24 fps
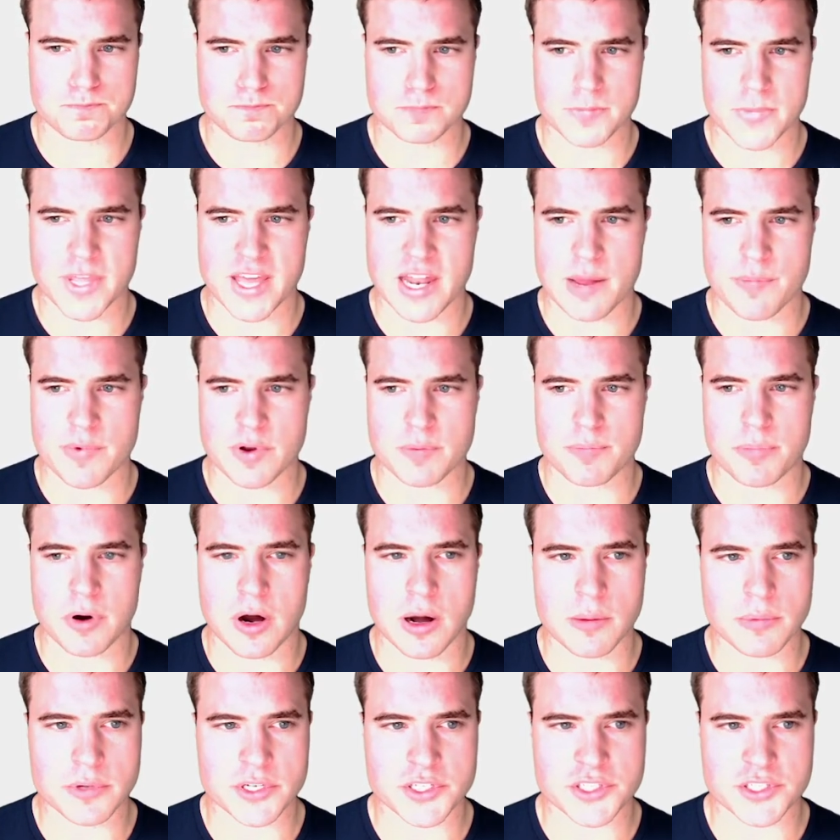And I'm going to
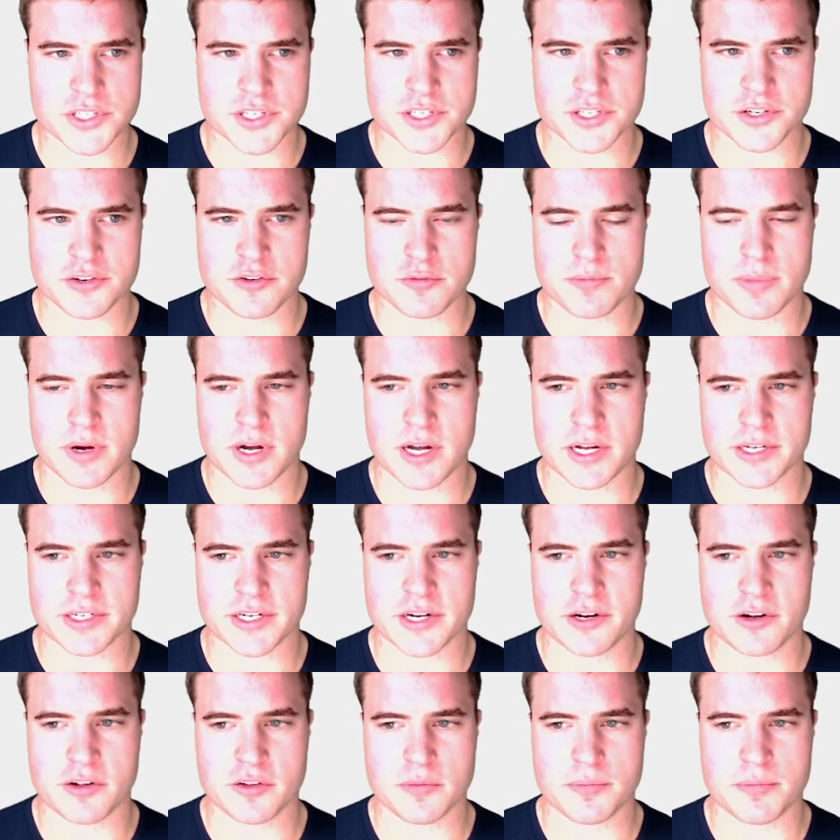publish this coupon
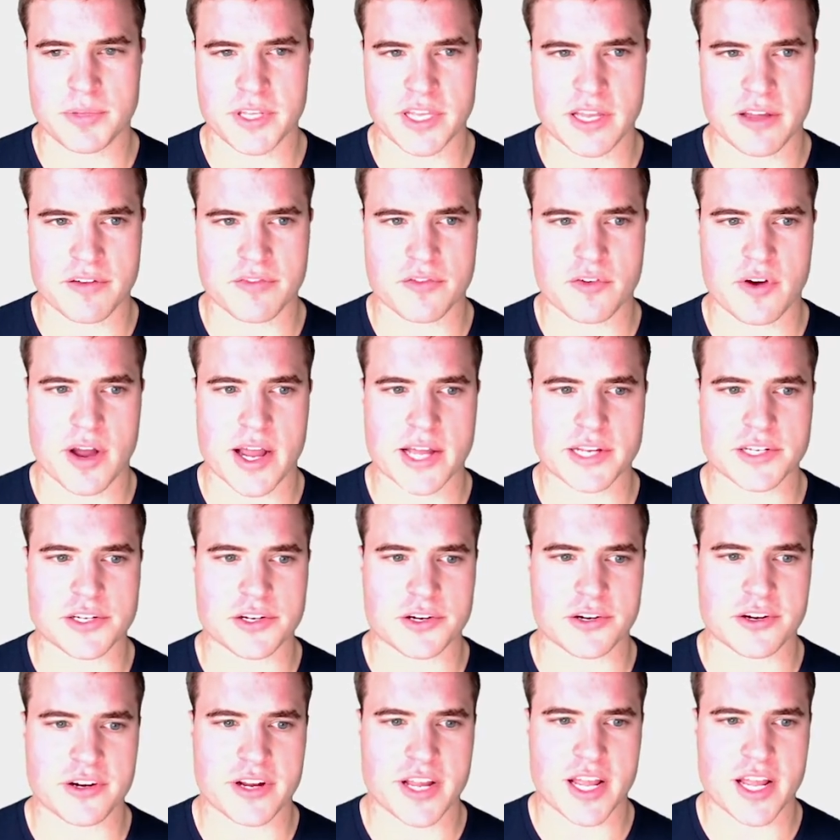called BF Grinder.